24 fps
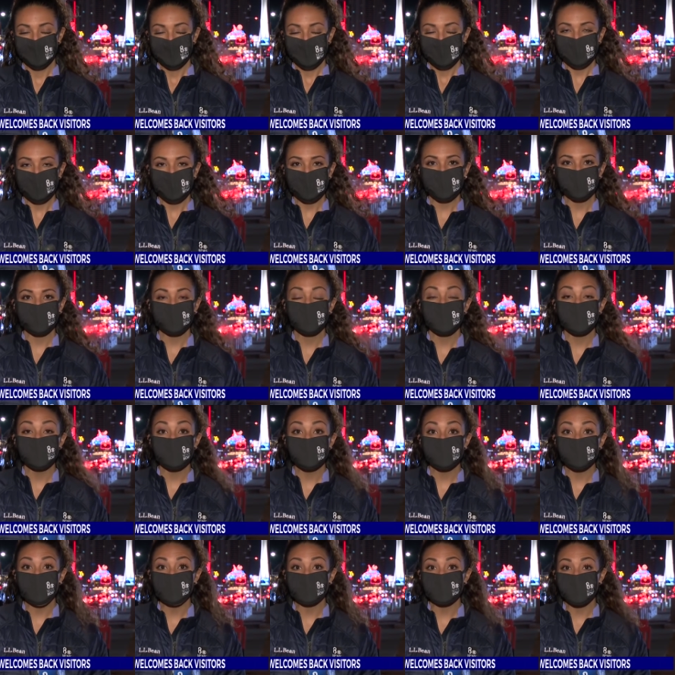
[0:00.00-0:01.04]
And as for
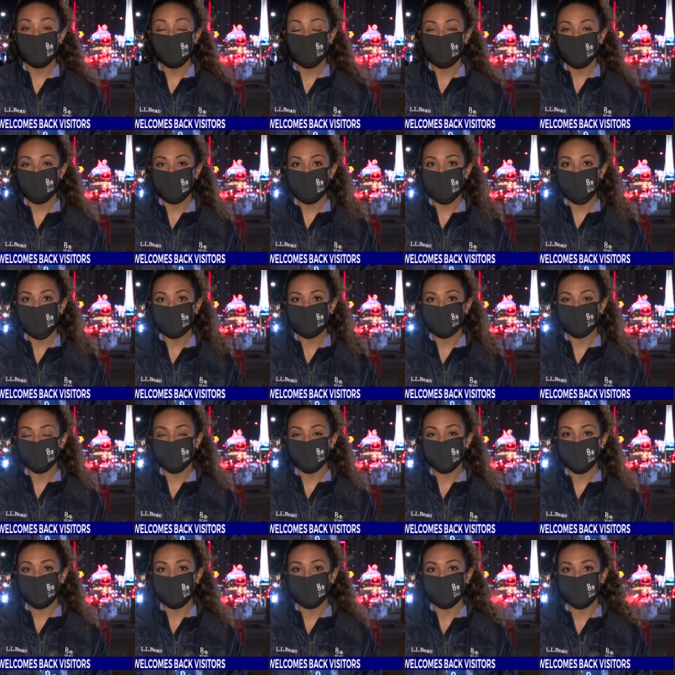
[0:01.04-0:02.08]
new spots opening up,
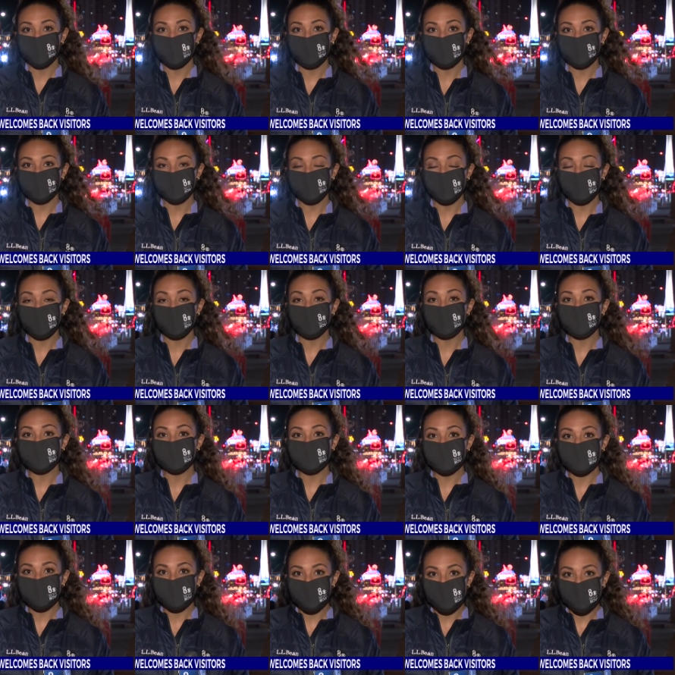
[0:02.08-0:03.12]
Virgin Hotels
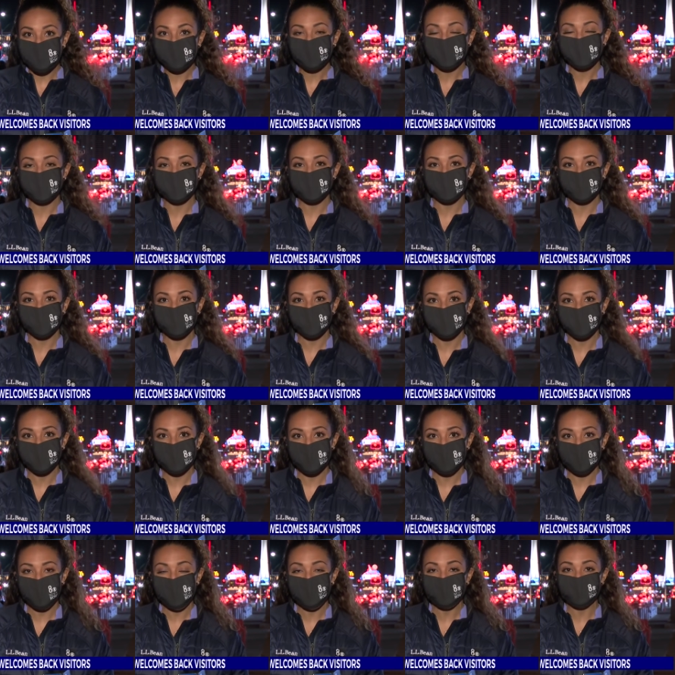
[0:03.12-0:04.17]
opens this
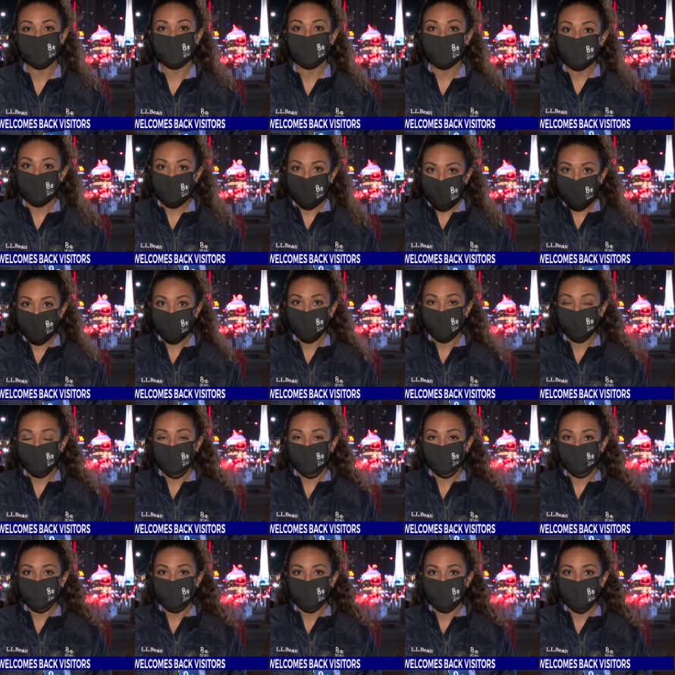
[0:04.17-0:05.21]
Thursday, and the LINQ
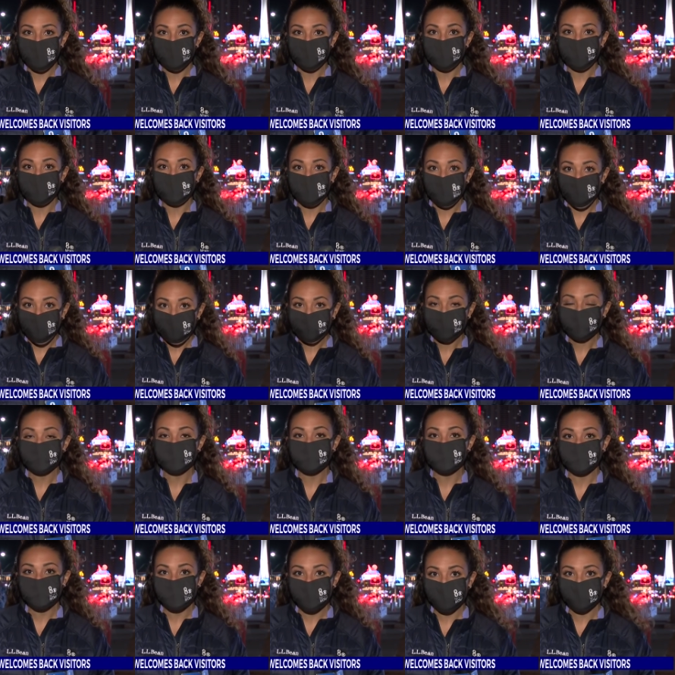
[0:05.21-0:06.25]
will open up back
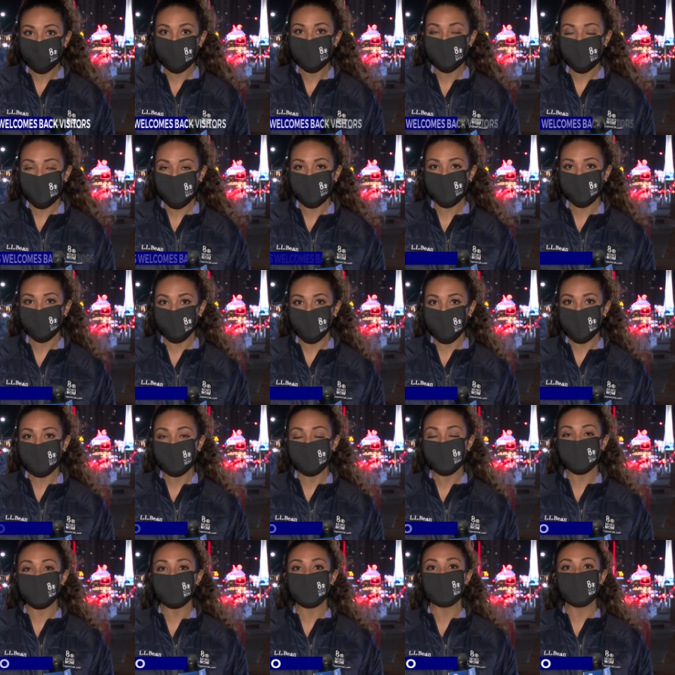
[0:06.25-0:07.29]
to seven days a week
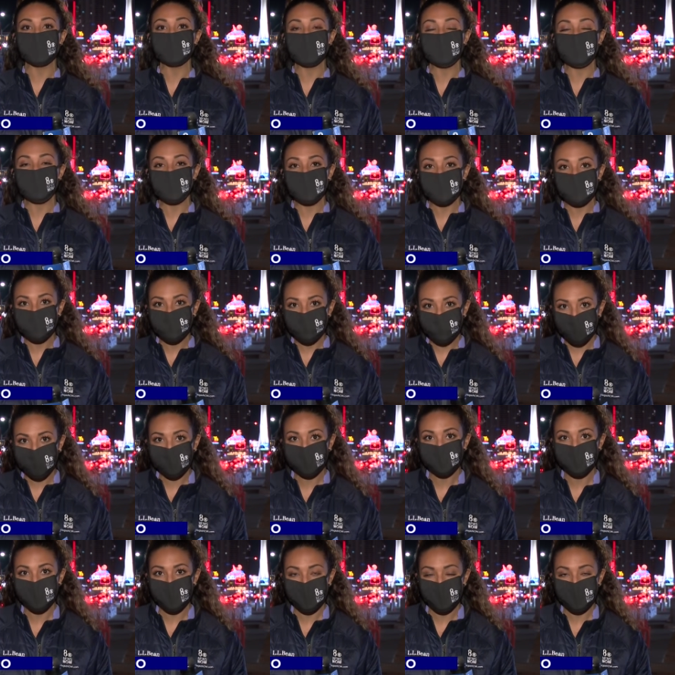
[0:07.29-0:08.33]
starting on
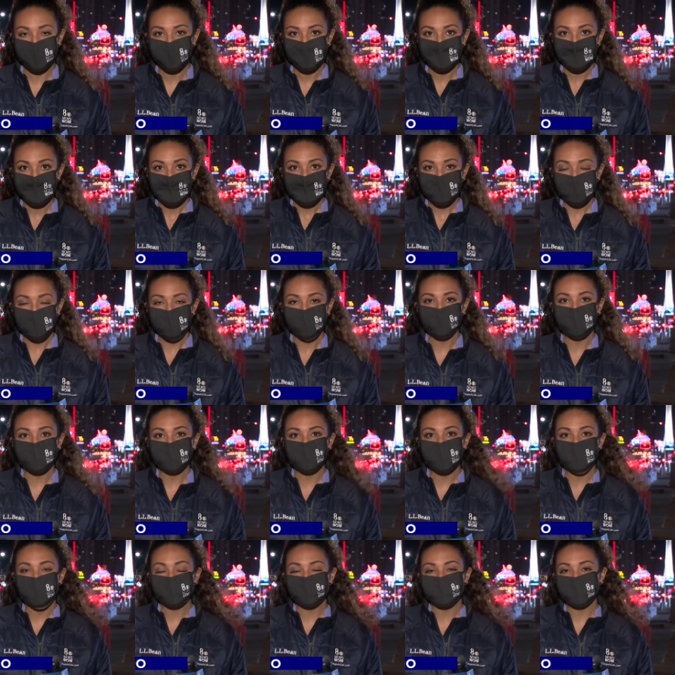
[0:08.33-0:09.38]
Monday.
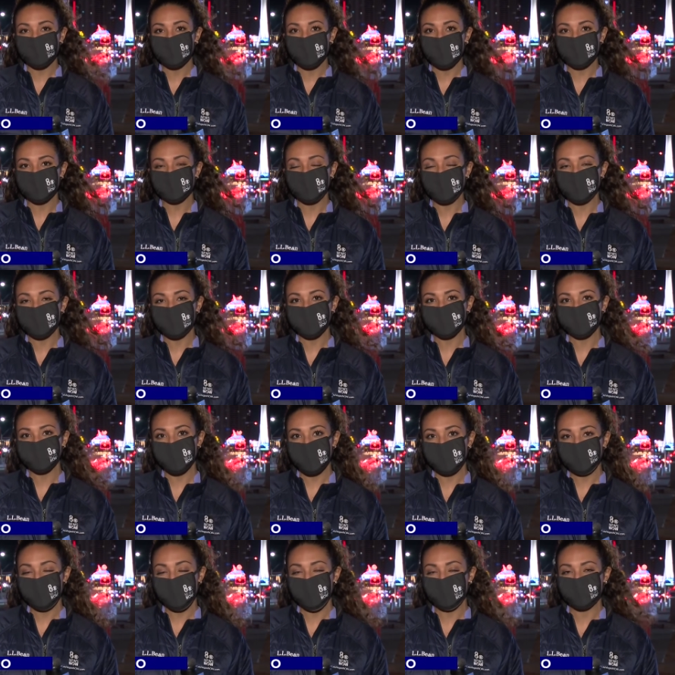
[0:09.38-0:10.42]
Reporting live on the Las Vegas
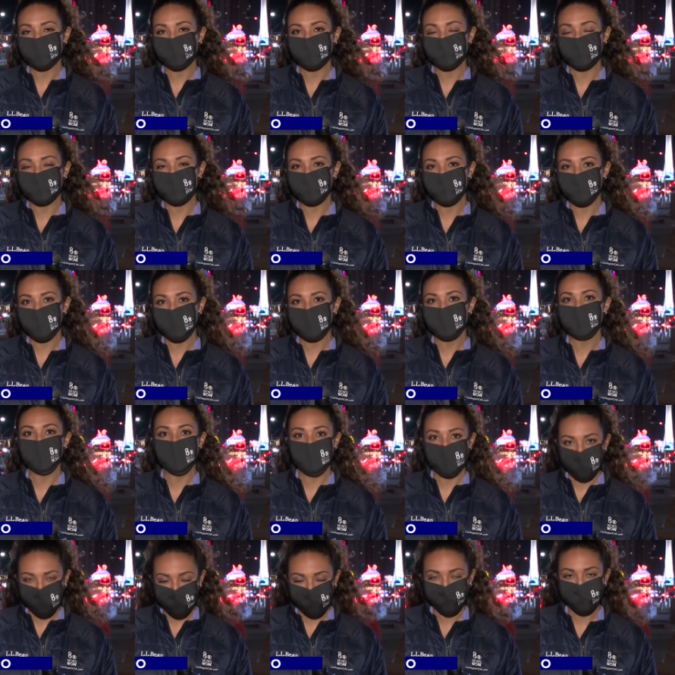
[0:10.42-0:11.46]
Strip, Madison Kimbrough,
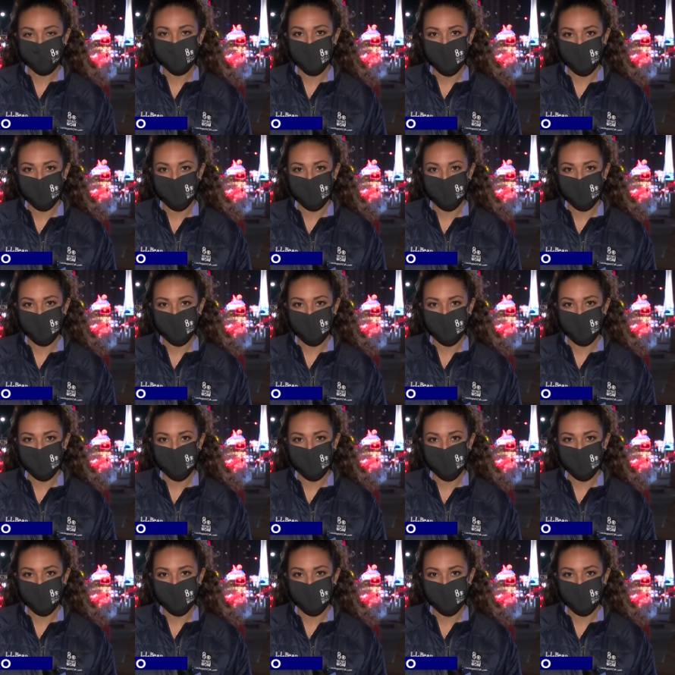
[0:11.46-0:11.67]
8 News